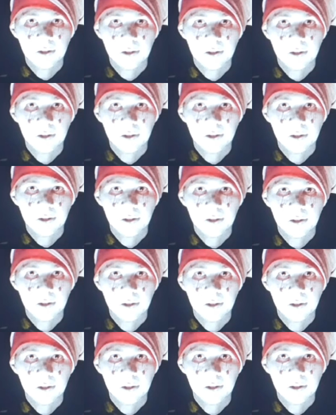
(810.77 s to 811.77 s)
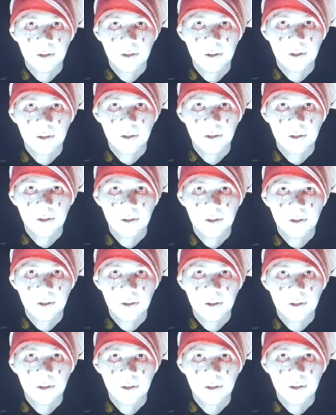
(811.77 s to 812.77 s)

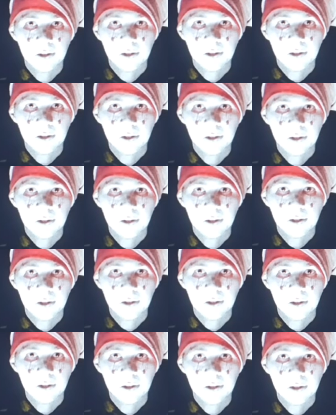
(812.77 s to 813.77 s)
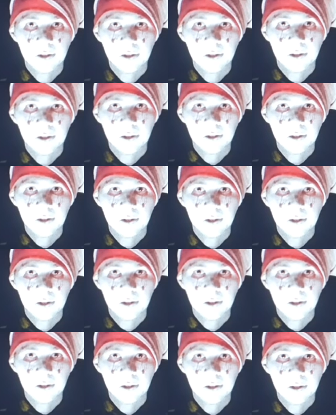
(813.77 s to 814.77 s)

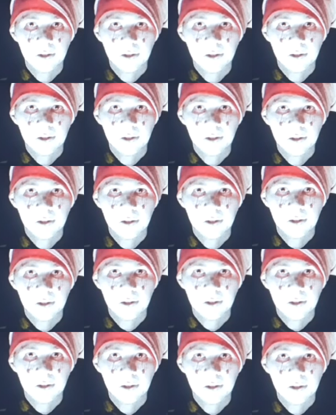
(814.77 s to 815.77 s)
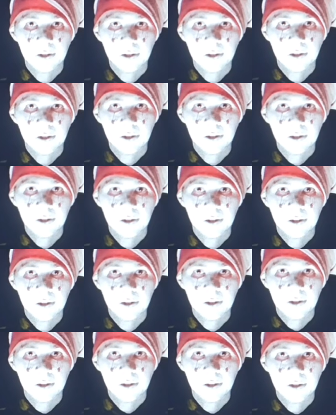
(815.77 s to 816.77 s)

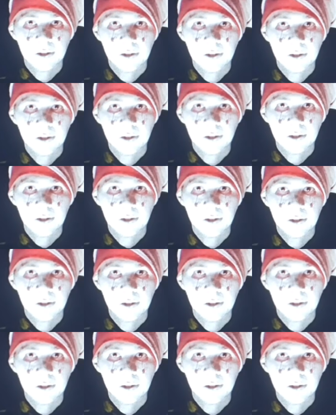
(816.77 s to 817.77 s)
No words are spoken by the person on screen.